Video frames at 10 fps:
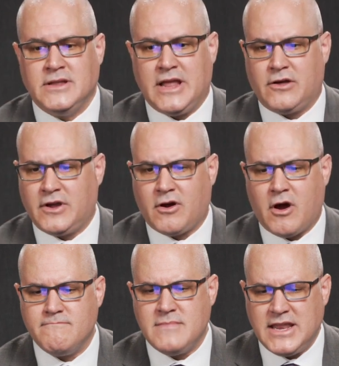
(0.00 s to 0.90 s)
Now, there
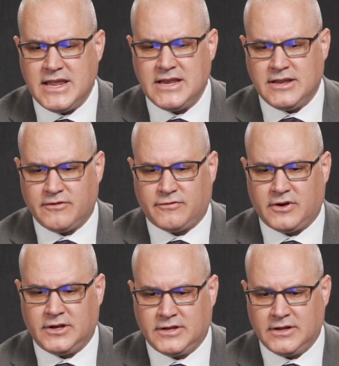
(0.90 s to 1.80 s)
are many
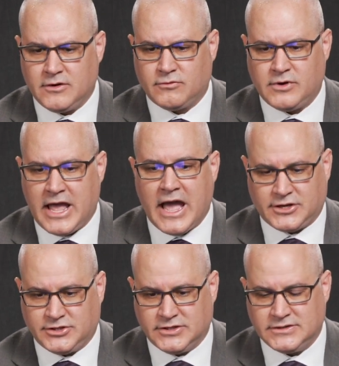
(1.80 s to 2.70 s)
different
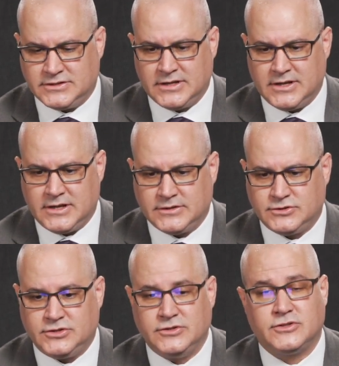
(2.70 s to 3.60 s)
reactions to